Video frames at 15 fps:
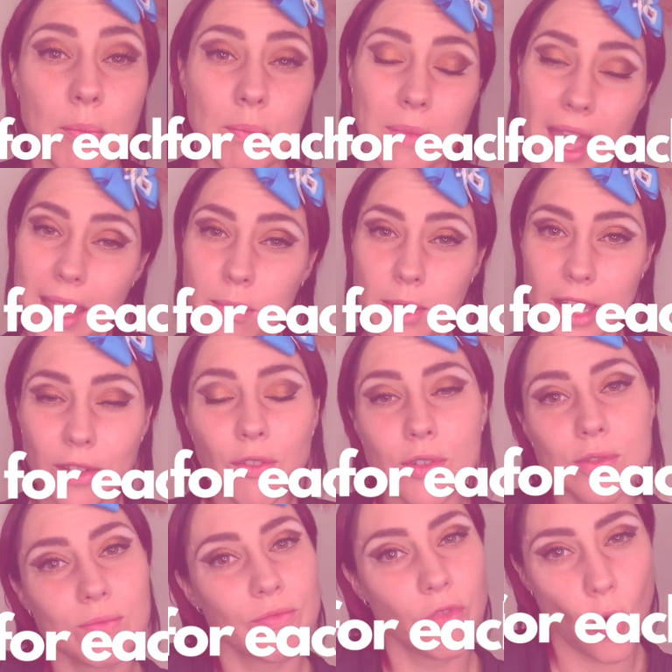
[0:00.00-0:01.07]
maybe
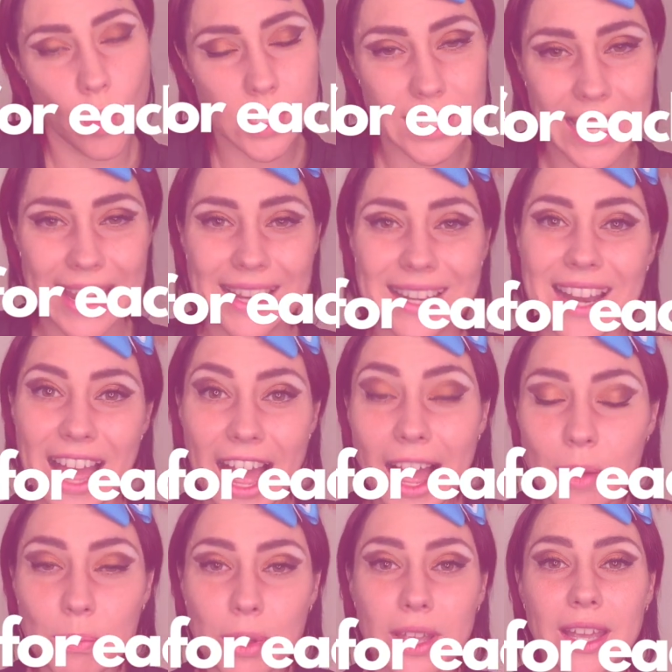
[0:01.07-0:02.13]
14
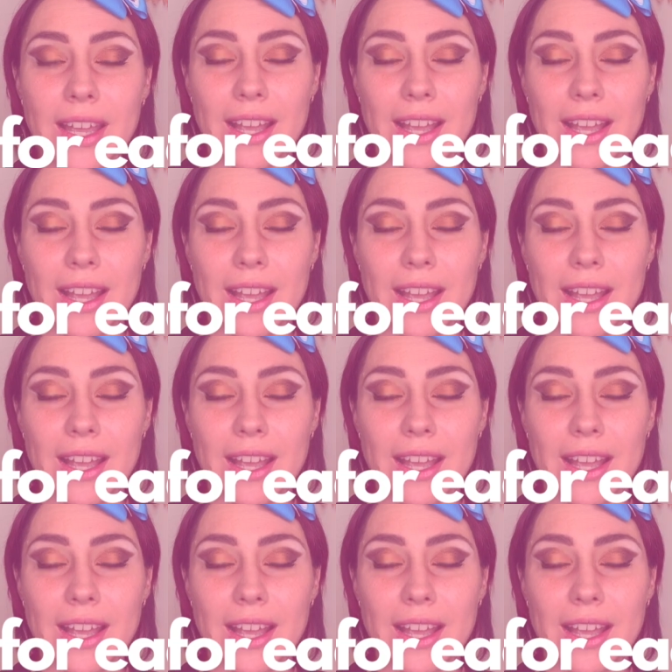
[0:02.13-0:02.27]
up,